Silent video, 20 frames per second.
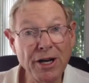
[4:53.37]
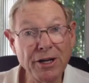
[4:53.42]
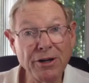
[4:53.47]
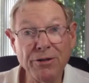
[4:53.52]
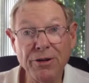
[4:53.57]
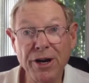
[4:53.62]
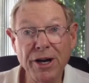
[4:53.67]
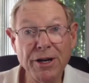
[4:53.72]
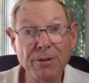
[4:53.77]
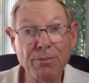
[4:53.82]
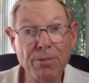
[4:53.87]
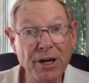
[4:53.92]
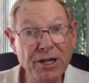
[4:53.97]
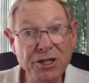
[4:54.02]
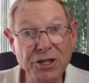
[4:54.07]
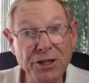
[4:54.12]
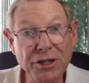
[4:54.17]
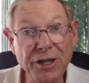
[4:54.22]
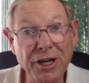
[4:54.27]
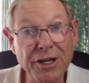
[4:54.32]
to create a
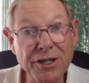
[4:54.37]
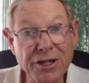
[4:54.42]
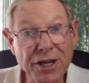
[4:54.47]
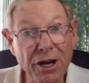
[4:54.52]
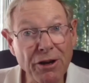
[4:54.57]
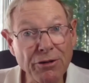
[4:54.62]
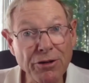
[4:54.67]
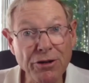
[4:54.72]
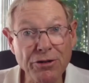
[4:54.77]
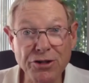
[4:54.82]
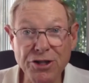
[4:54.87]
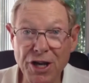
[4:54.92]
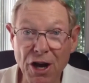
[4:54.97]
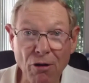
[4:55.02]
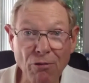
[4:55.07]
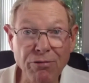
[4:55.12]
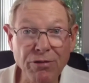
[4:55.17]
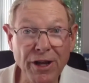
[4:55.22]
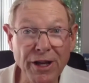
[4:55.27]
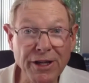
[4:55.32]
budget in Excel
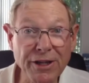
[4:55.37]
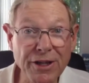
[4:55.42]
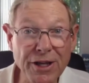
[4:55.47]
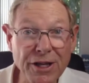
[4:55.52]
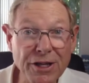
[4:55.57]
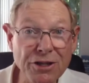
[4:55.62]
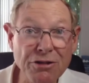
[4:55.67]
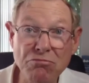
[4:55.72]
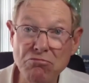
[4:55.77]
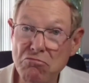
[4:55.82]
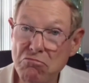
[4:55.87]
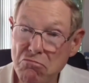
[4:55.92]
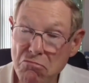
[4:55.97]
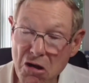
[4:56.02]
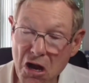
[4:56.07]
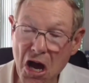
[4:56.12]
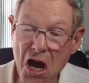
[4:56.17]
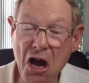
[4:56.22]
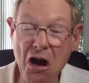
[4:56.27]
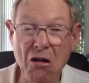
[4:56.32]
yourself like this?
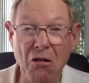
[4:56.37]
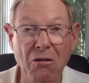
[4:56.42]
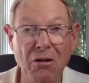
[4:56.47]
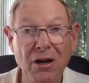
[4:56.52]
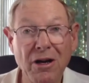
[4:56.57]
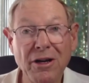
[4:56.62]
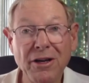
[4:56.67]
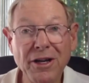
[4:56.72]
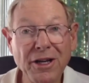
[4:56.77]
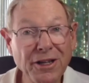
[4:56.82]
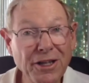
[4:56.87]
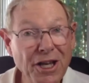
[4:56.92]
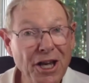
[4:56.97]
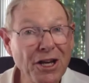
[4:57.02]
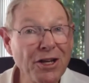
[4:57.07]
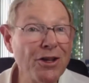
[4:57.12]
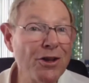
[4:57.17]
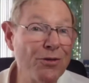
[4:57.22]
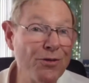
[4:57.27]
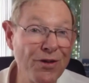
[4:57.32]
No. At the
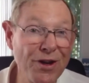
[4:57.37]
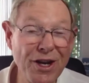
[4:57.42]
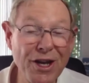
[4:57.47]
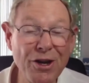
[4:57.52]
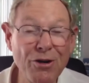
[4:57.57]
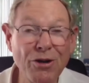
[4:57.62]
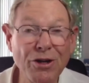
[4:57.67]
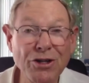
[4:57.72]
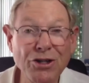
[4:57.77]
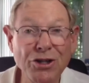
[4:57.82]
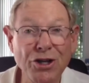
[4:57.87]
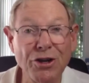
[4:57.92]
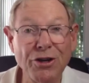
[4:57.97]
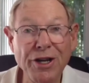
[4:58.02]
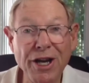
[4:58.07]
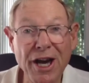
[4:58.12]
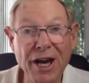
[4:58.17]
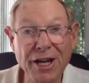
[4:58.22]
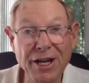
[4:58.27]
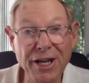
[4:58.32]
end of the video, I'll show
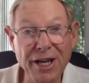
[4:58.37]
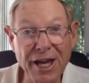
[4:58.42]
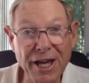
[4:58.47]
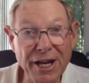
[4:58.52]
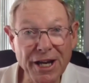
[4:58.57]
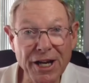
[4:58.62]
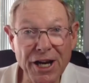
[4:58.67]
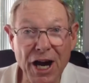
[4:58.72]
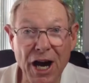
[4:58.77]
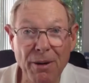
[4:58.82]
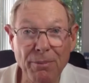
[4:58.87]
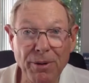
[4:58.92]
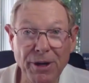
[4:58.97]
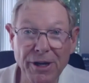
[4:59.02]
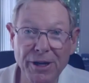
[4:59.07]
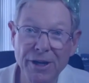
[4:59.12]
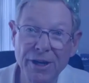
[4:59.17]
you how to get a copy.